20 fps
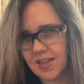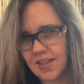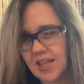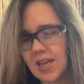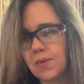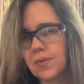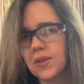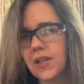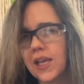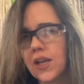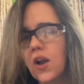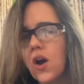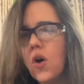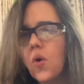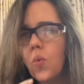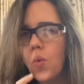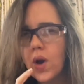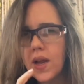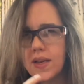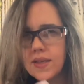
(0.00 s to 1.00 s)
they were like, oh,
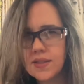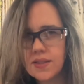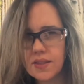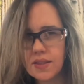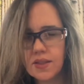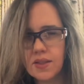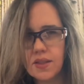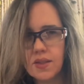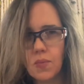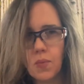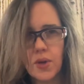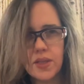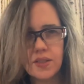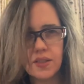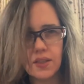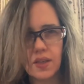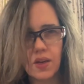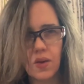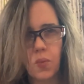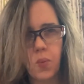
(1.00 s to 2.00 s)
why
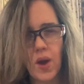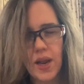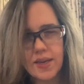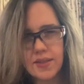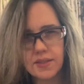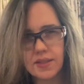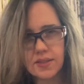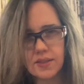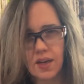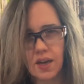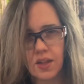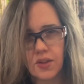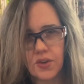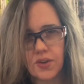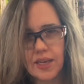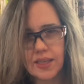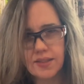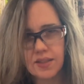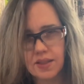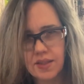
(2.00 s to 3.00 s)
is this color
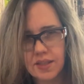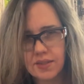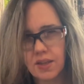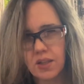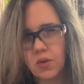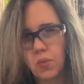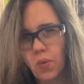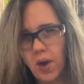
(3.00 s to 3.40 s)
next to this color?